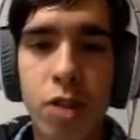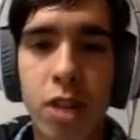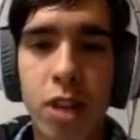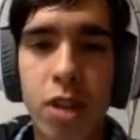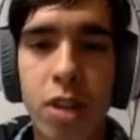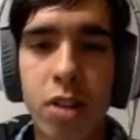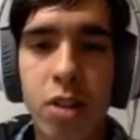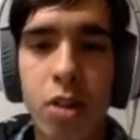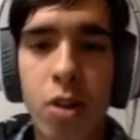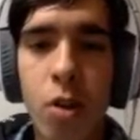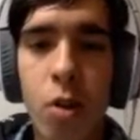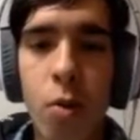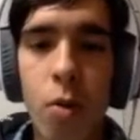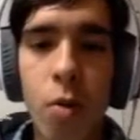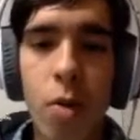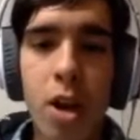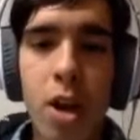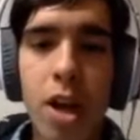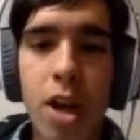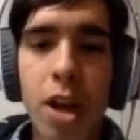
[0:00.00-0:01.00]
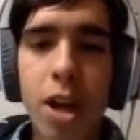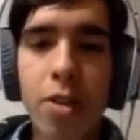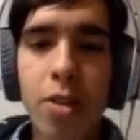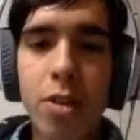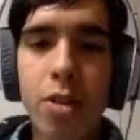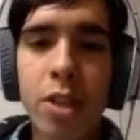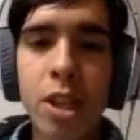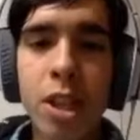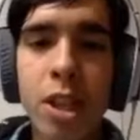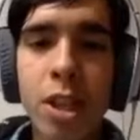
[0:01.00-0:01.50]
And so, you'll
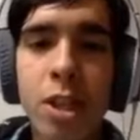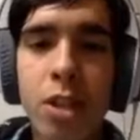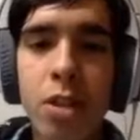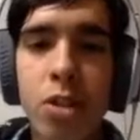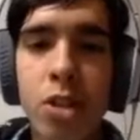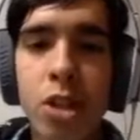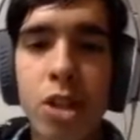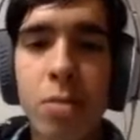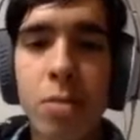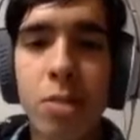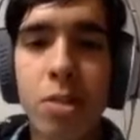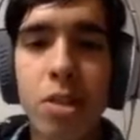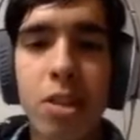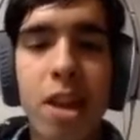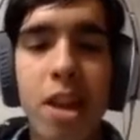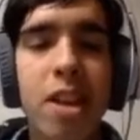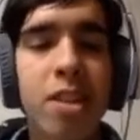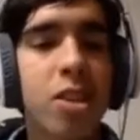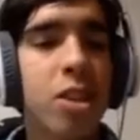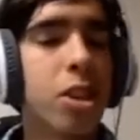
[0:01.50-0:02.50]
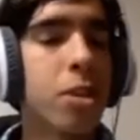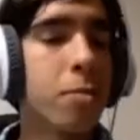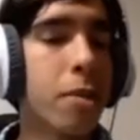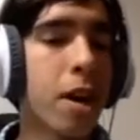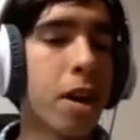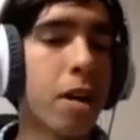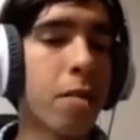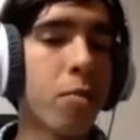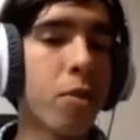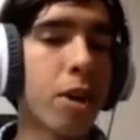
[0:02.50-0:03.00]
see that there's some slots at the
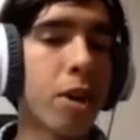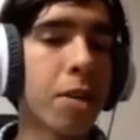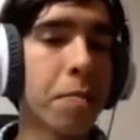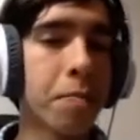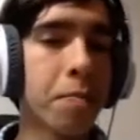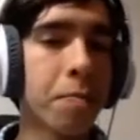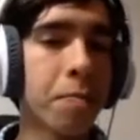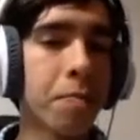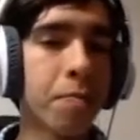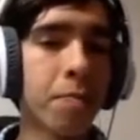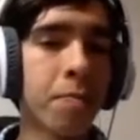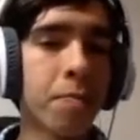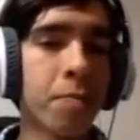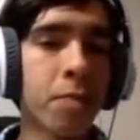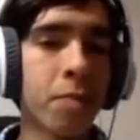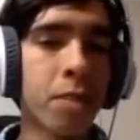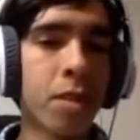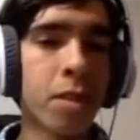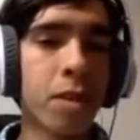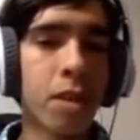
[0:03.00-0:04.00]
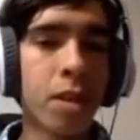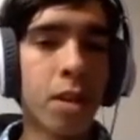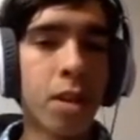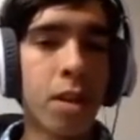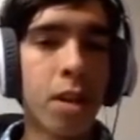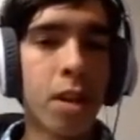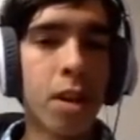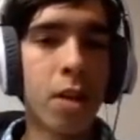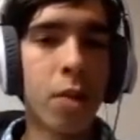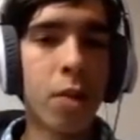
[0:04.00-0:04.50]
bottom, right?
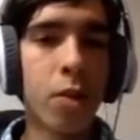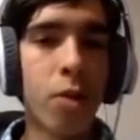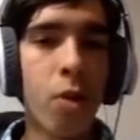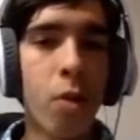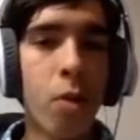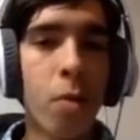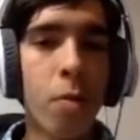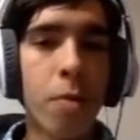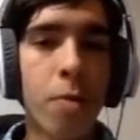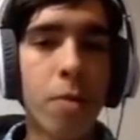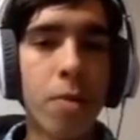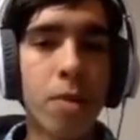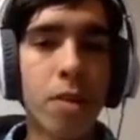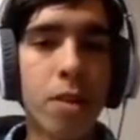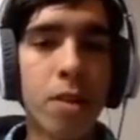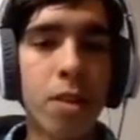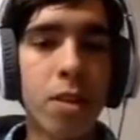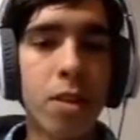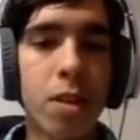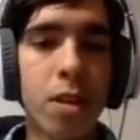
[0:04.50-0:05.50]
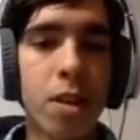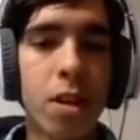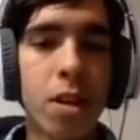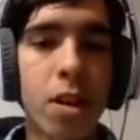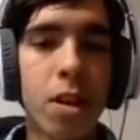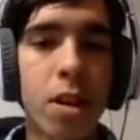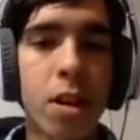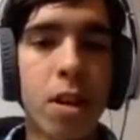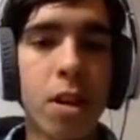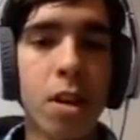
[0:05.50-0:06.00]
Like when you open up the
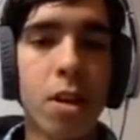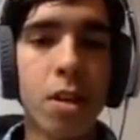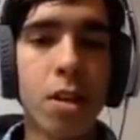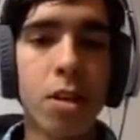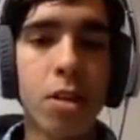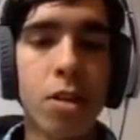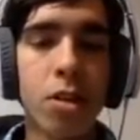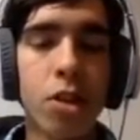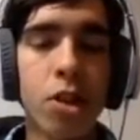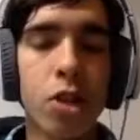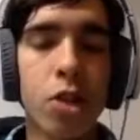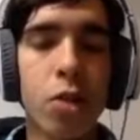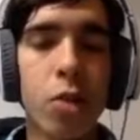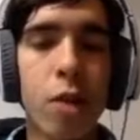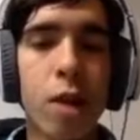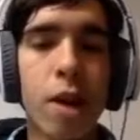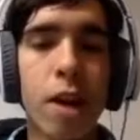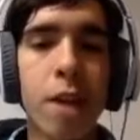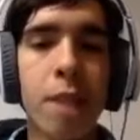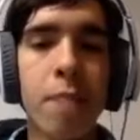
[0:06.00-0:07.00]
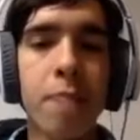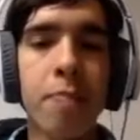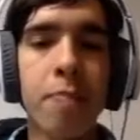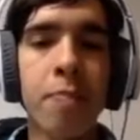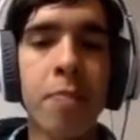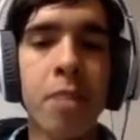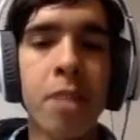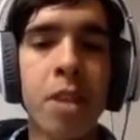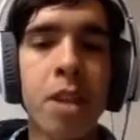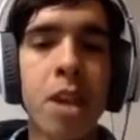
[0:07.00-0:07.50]
GUI.
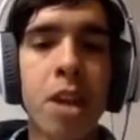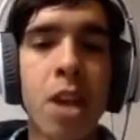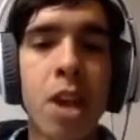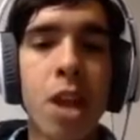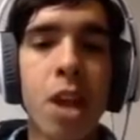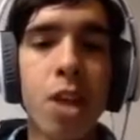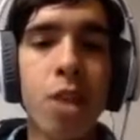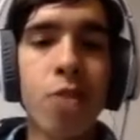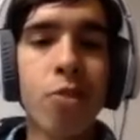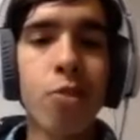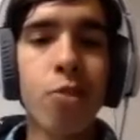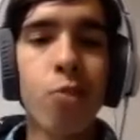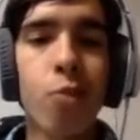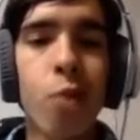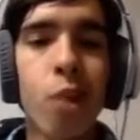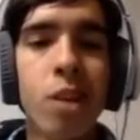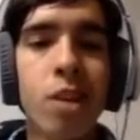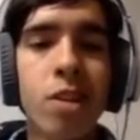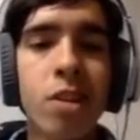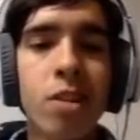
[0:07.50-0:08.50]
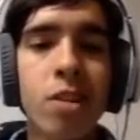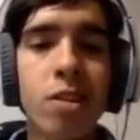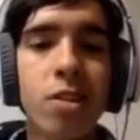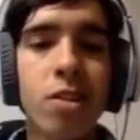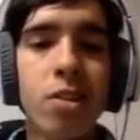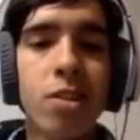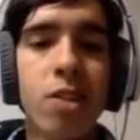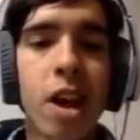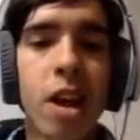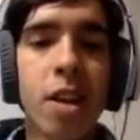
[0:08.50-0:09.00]
There's one
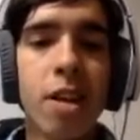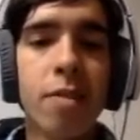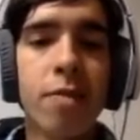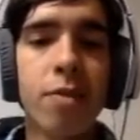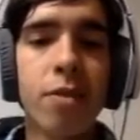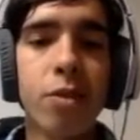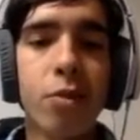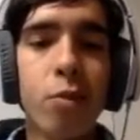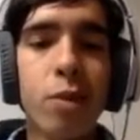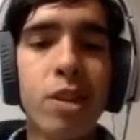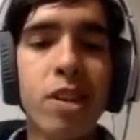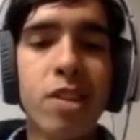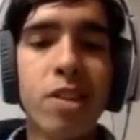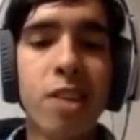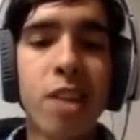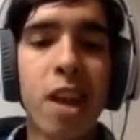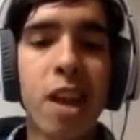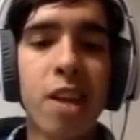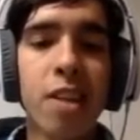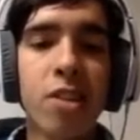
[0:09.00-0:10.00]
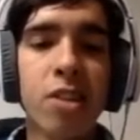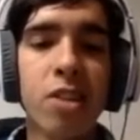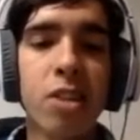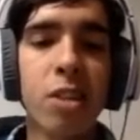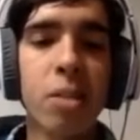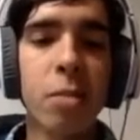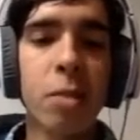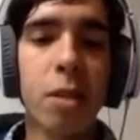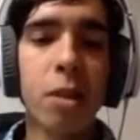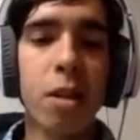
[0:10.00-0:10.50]
set of 3 slots in the
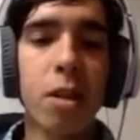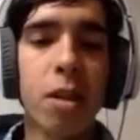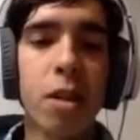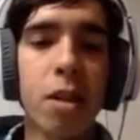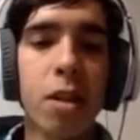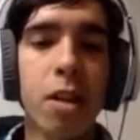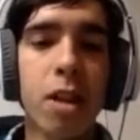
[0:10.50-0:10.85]
middle.